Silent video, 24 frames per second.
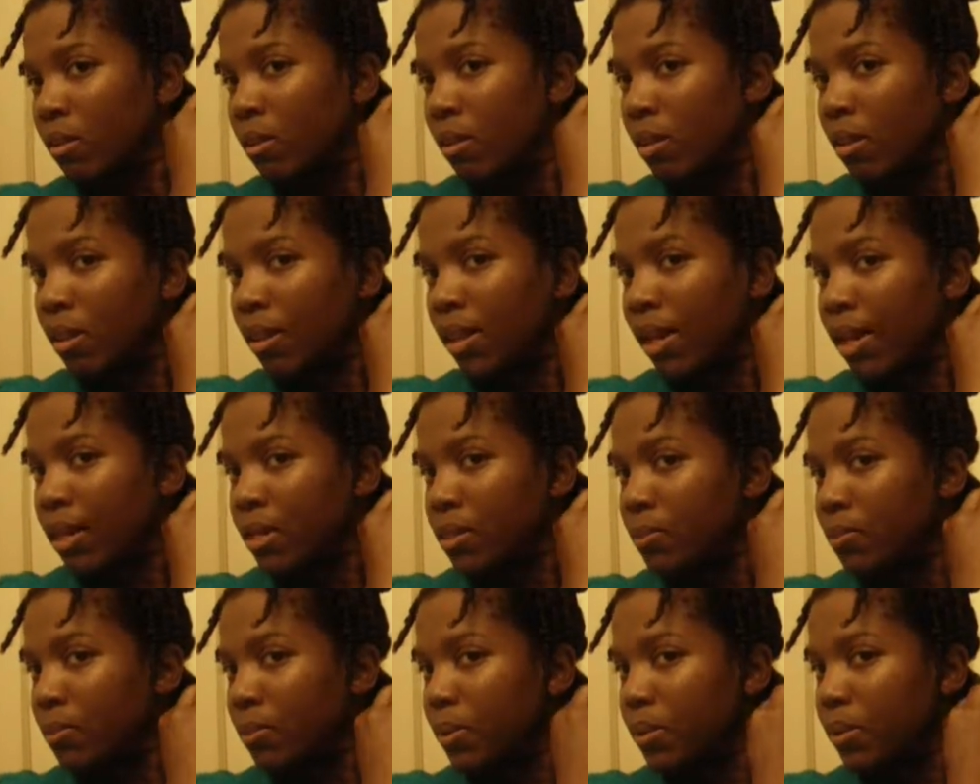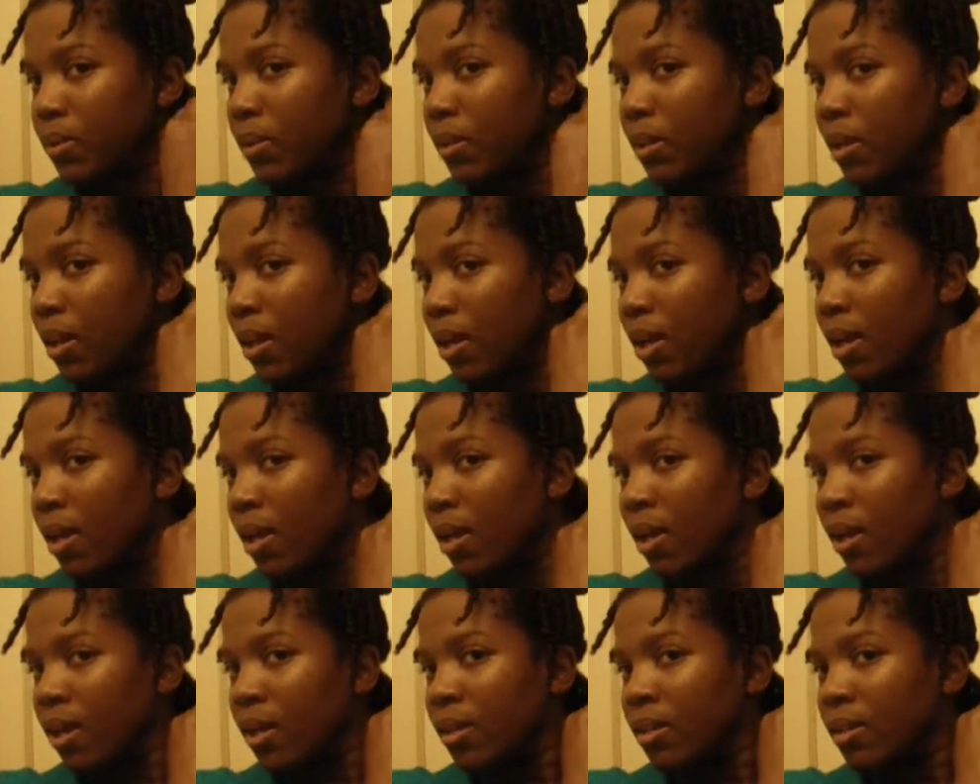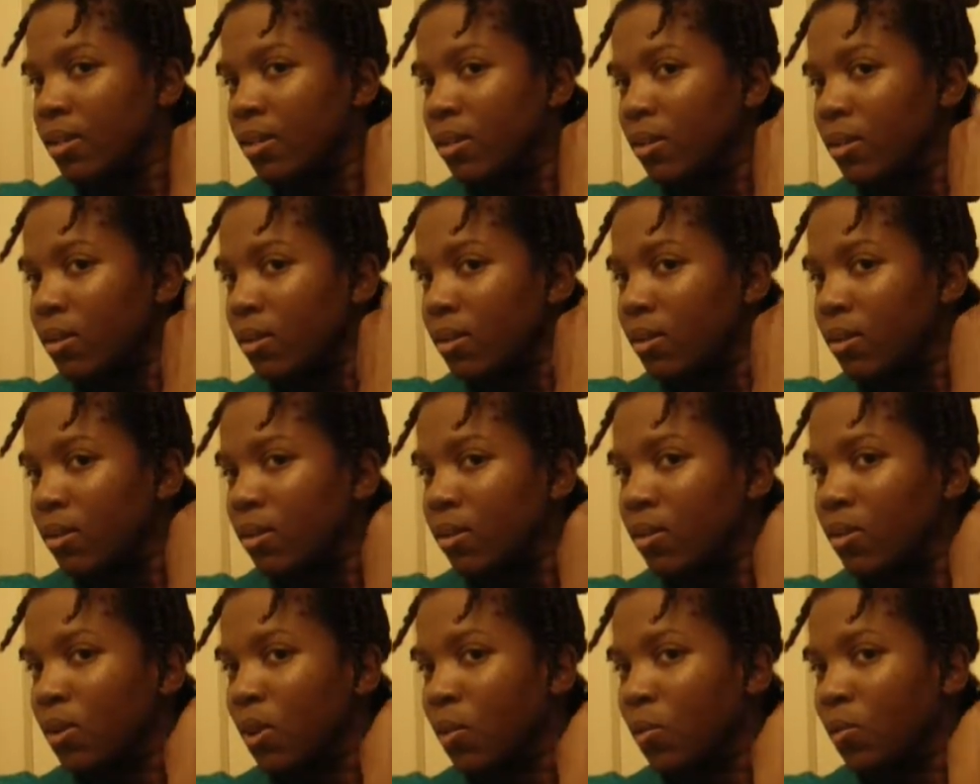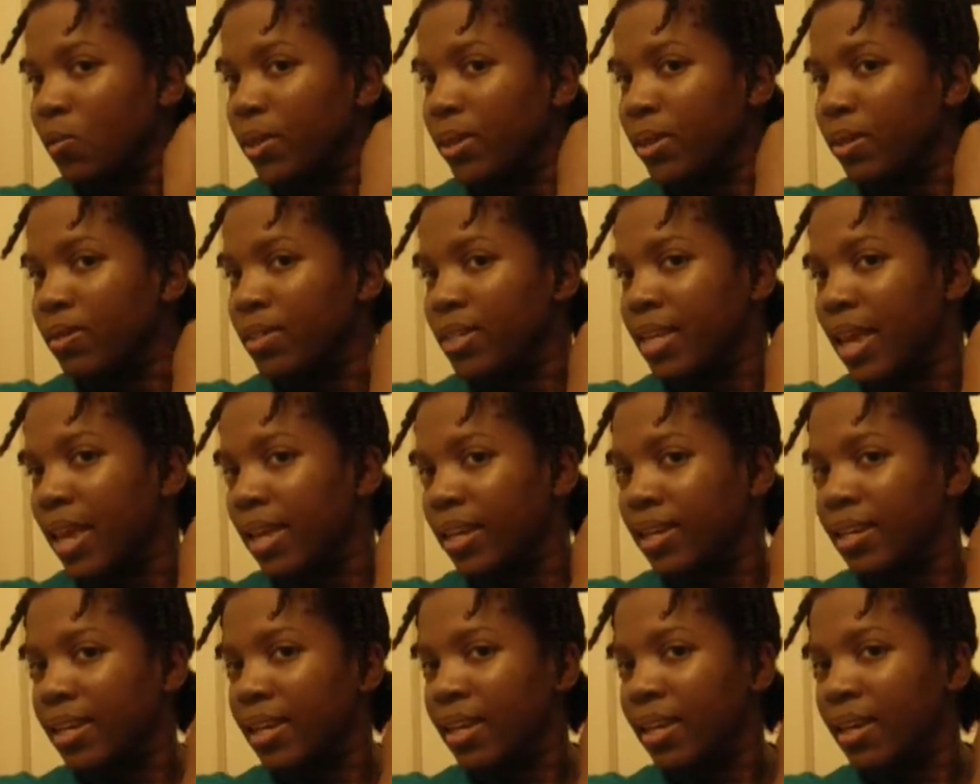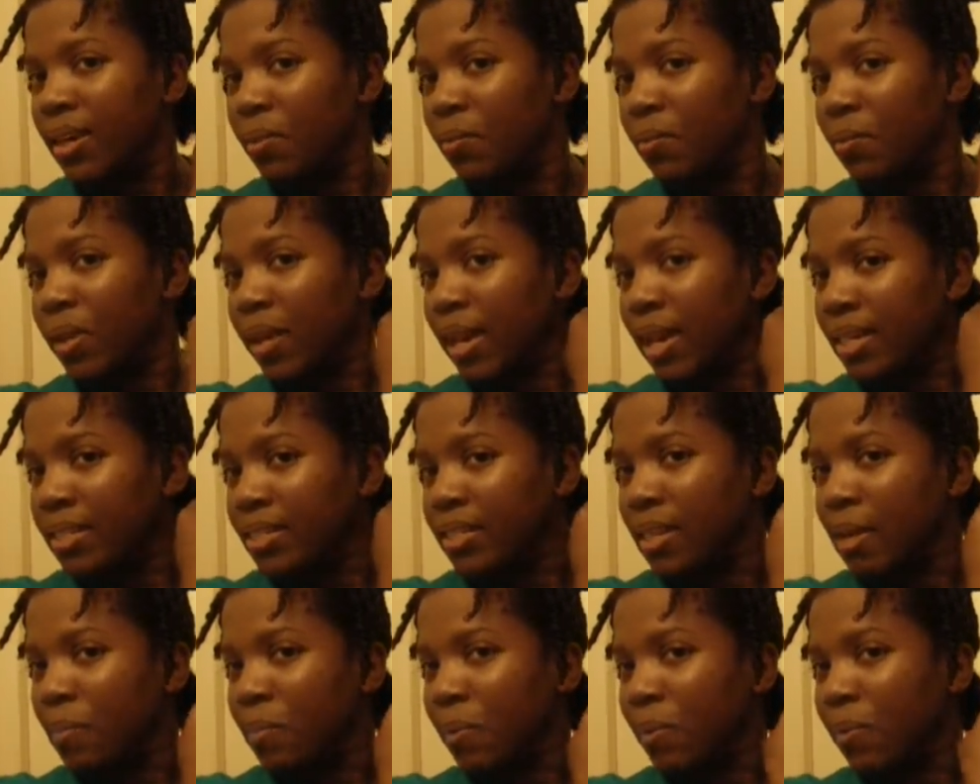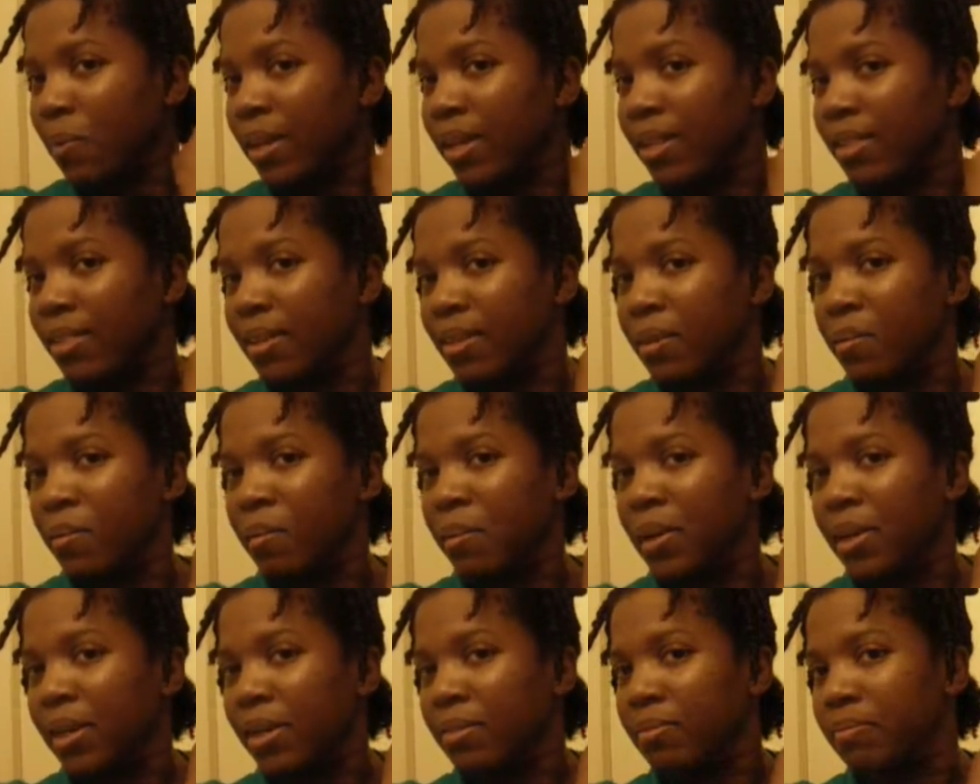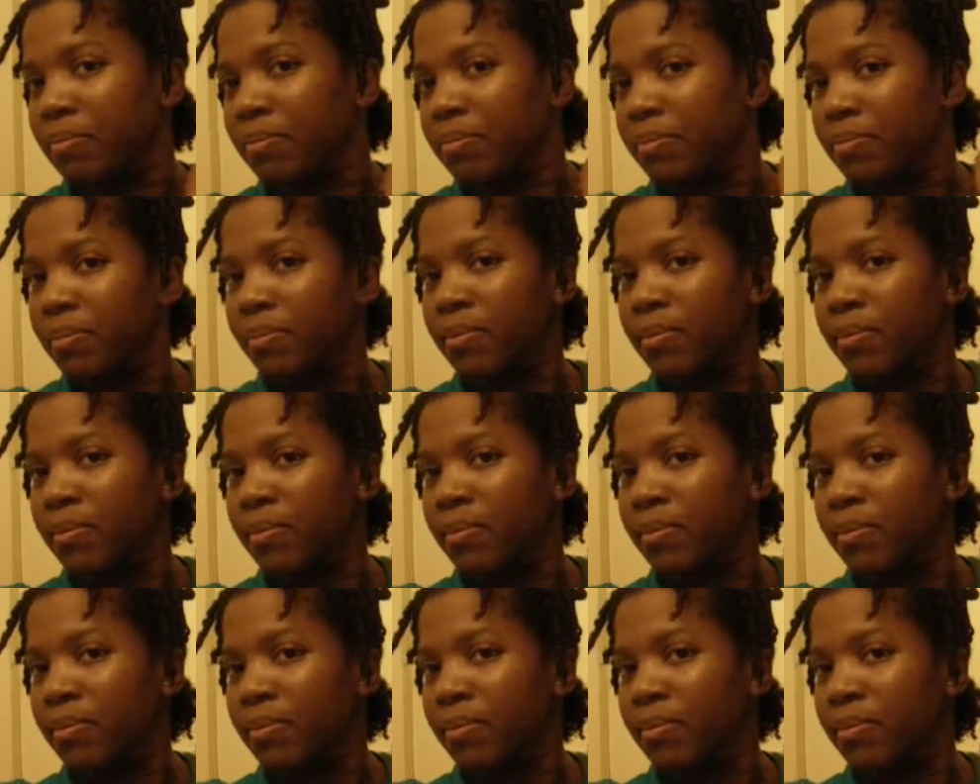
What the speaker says: Last one. No real technique in when I separate them, but